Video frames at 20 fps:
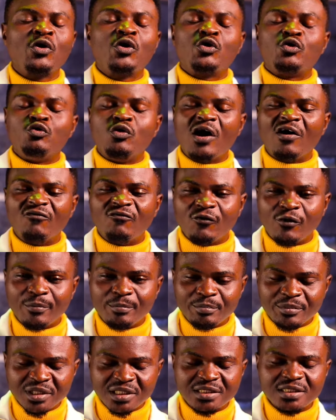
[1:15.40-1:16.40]
You are
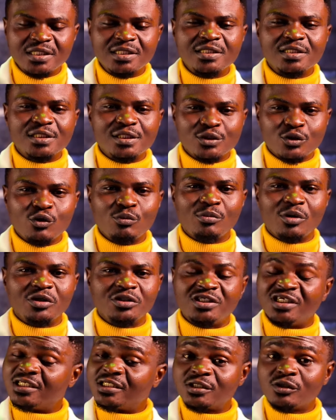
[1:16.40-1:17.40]
vomiting so
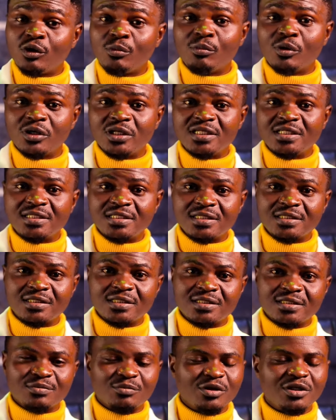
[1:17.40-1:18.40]
much, it's not morning
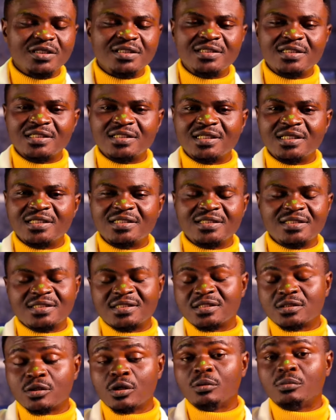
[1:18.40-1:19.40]
sickness. Morning sickness
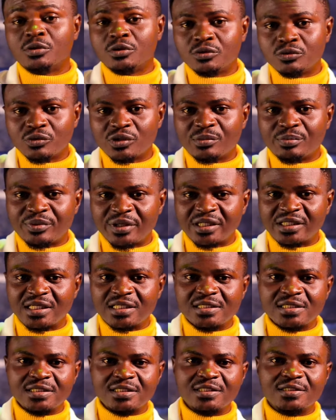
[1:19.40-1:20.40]
is normal with
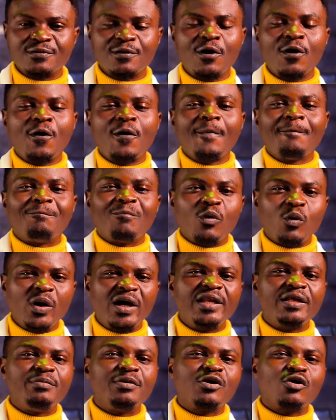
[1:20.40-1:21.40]
pregnancies, but
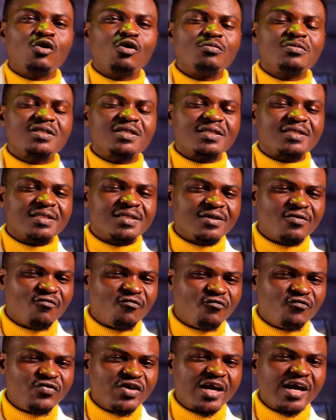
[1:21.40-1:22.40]
when it becomes
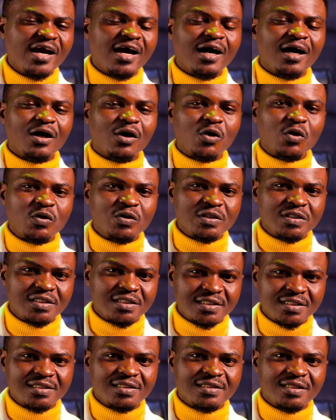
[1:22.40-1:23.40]
severe and
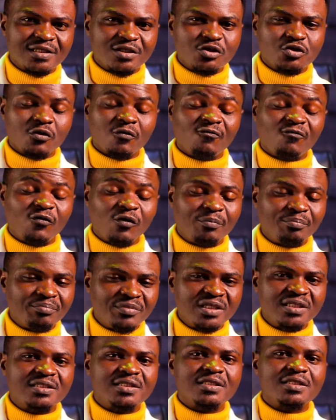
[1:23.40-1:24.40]
consistent, you're
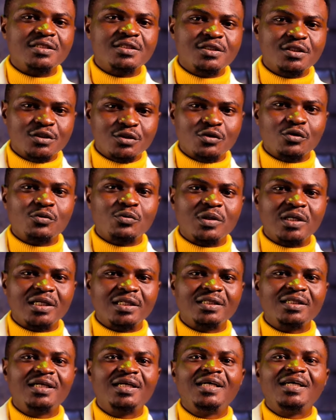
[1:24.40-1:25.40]
vomiting so well
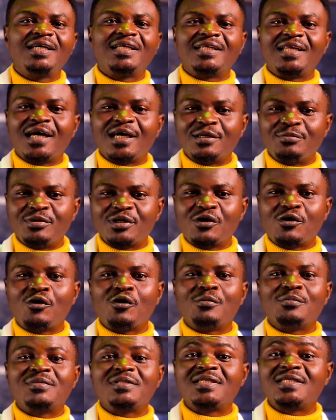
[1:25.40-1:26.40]
that it
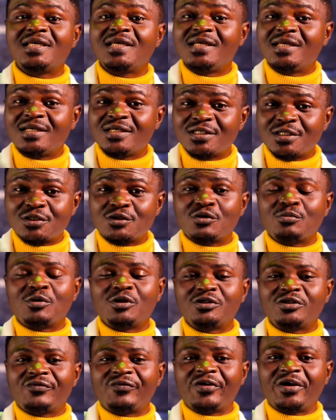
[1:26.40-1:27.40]
becomes so
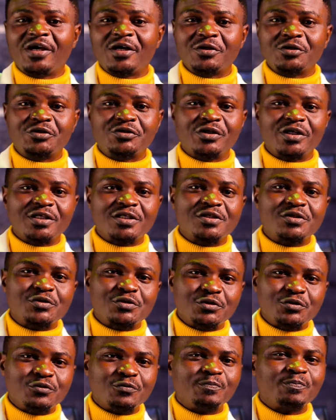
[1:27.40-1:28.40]
much of a health threat
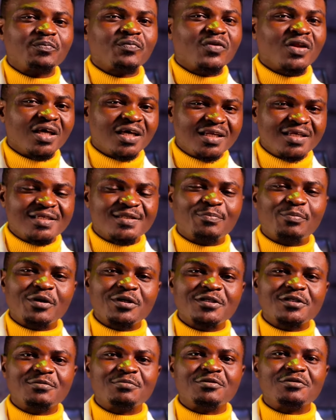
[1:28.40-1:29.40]
to you, it is
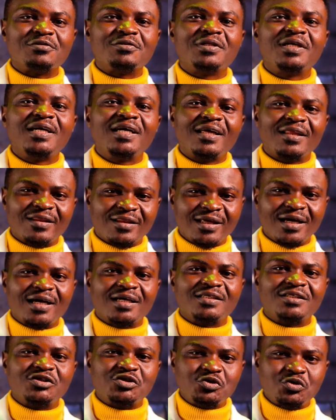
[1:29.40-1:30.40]
possible
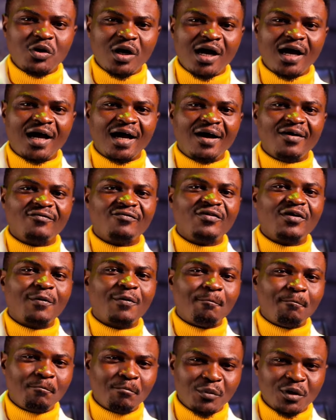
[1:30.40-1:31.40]
that you have
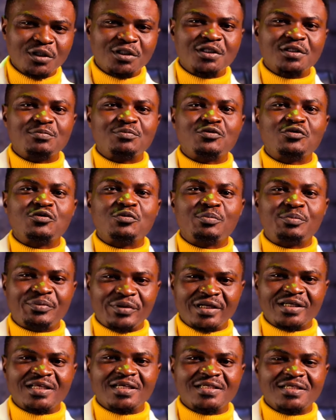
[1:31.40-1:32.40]
multiple
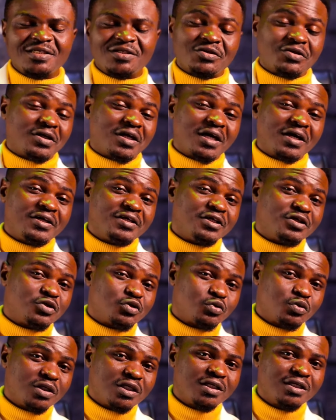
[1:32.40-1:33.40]
pregnancies. You're carrying a
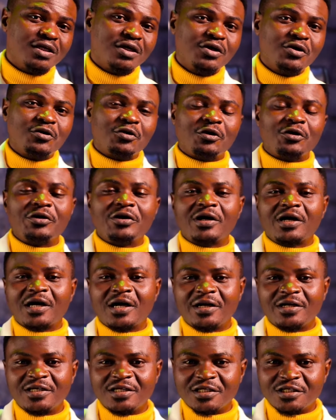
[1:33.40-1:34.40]
twin, or you're
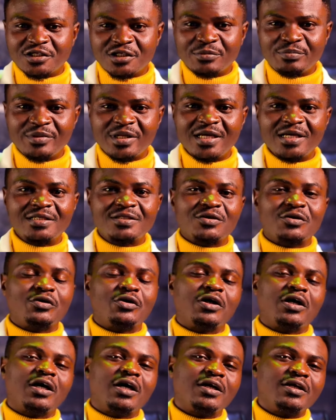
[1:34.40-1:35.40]
carrying a triplet, or
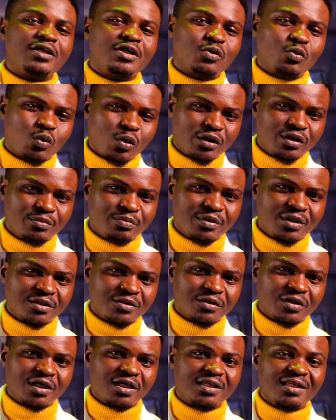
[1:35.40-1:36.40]
you're carrying a quadruplet.
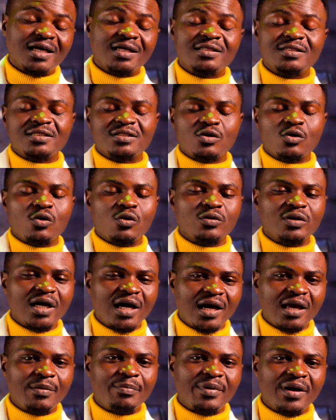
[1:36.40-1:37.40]
Okay, that is called
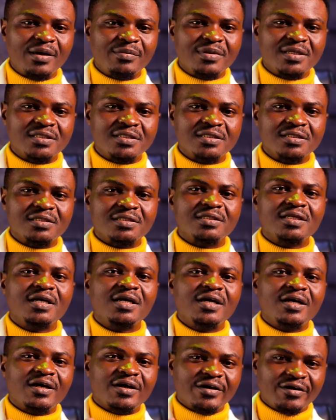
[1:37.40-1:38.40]
hyperemesis
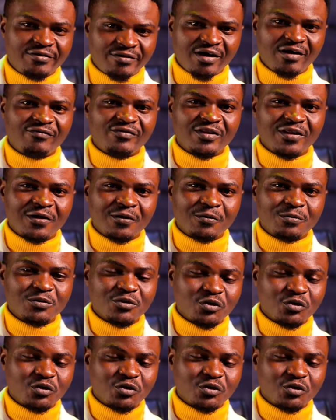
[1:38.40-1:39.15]
gravidarum.